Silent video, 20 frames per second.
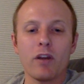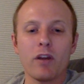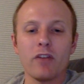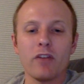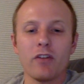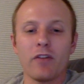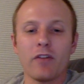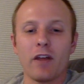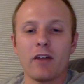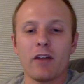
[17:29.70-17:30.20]

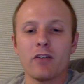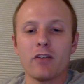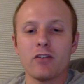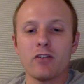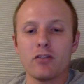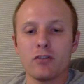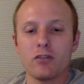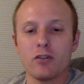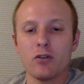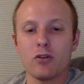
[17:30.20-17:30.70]
what is it
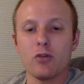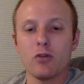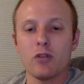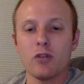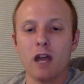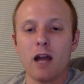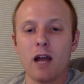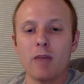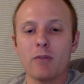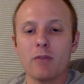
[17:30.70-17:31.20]
then
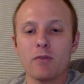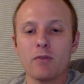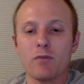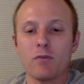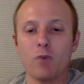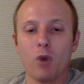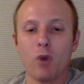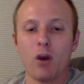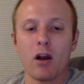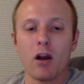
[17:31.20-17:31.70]
two
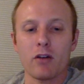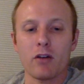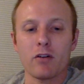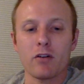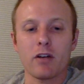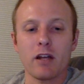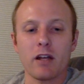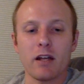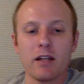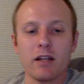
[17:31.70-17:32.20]
times
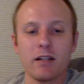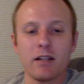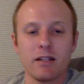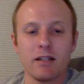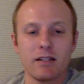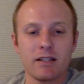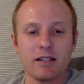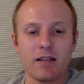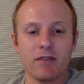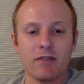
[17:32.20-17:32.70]

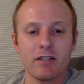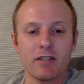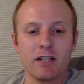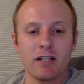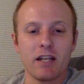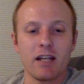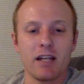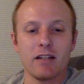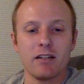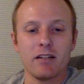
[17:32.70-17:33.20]

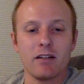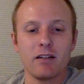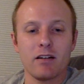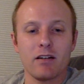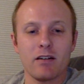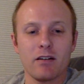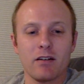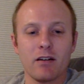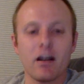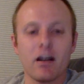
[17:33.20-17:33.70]

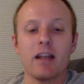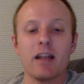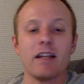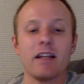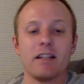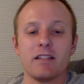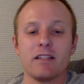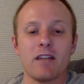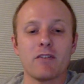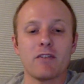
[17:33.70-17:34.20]
478
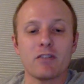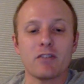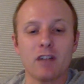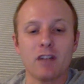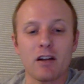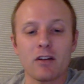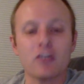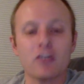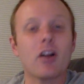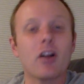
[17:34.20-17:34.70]
uh,
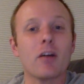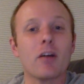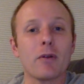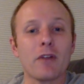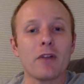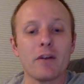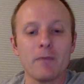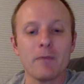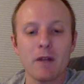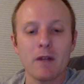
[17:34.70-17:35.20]
87
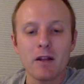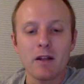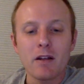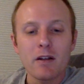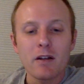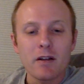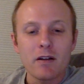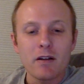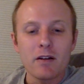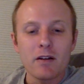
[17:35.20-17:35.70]
sorry about that
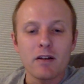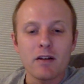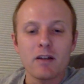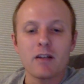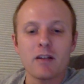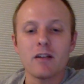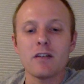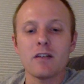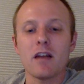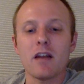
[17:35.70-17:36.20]

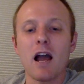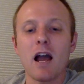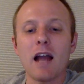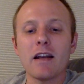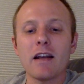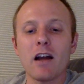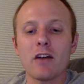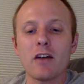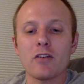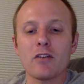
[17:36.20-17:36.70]

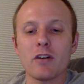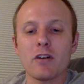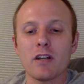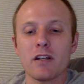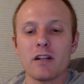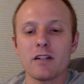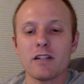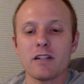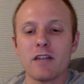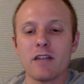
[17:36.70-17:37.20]

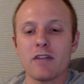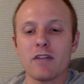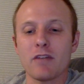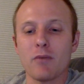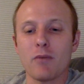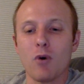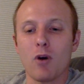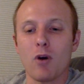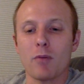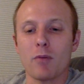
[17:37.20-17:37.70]

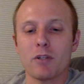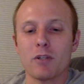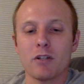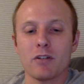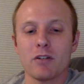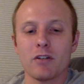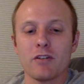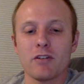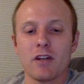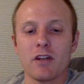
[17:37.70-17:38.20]
974
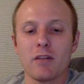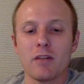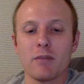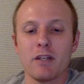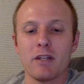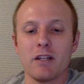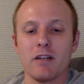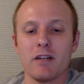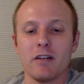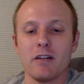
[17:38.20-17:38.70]
matilda
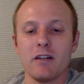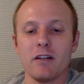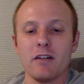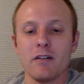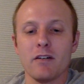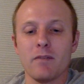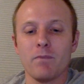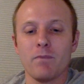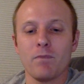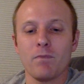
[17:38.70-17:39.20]
said
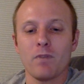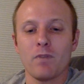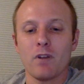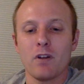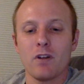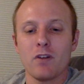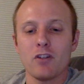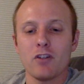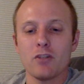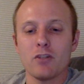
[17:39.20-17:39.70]
immediately
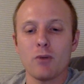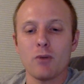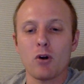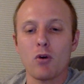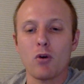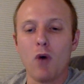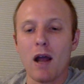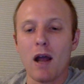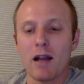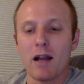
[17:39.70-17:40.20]
she
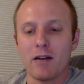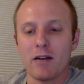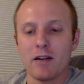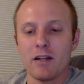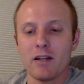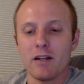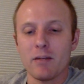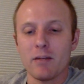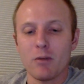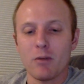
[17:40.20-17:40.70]
spoke
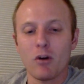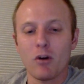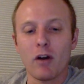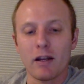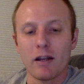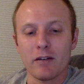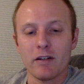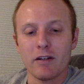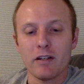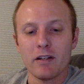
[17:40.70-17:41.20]
quietly and
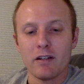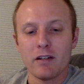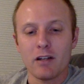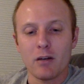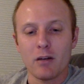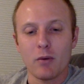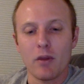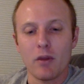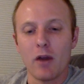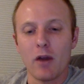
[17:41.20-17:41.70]

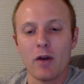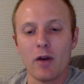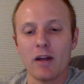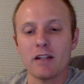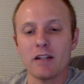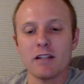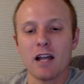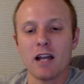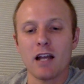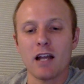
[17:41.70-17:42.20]
politely, and
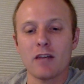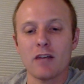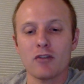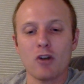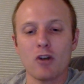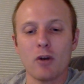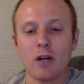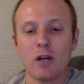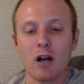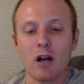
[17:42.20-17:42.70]
without any
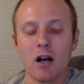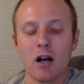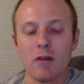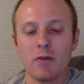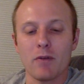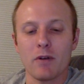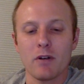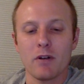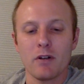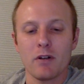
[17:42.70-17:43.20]
sign of showing
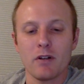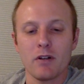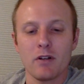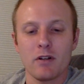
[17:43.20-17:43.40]
off.